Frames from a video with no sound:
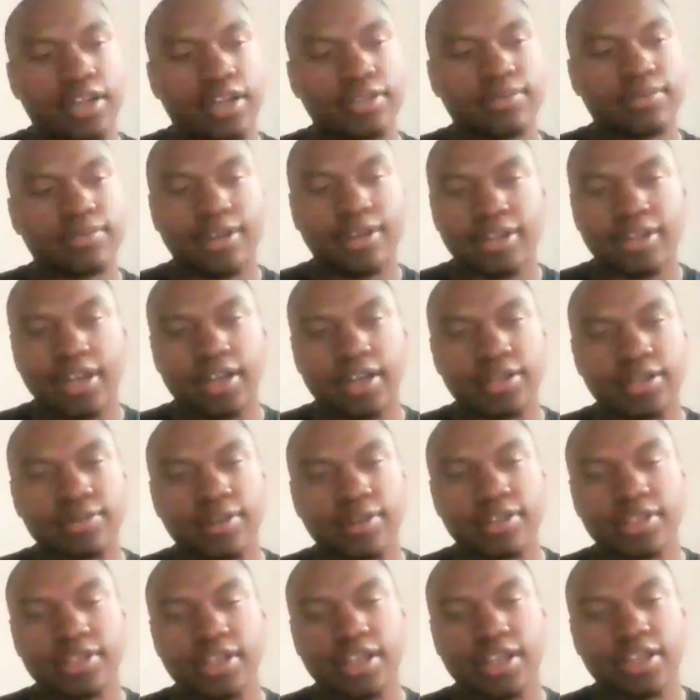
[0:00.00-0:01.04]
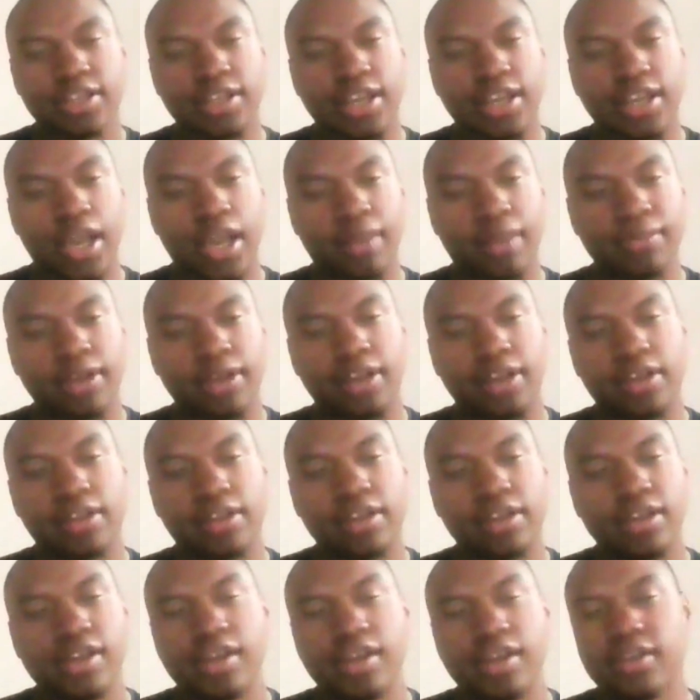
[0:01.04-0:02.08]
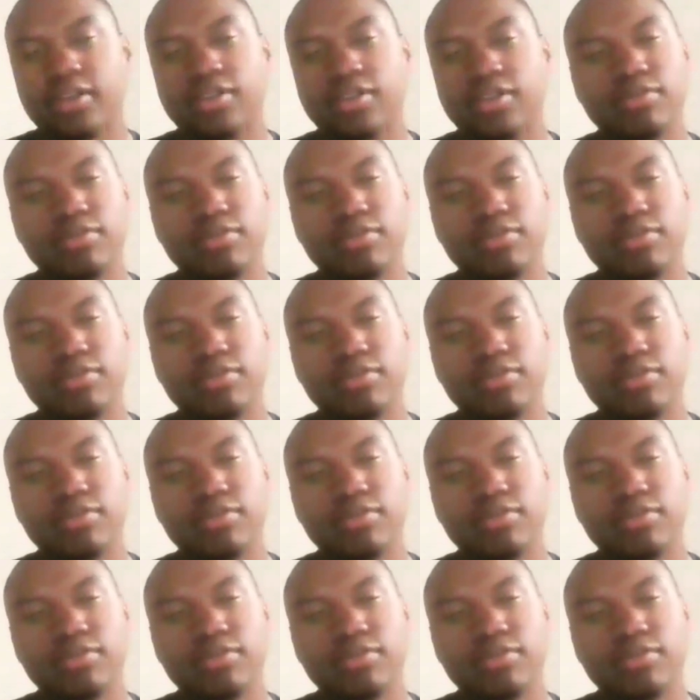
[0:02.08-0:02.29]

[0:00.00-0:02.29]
I was watching that game like ain't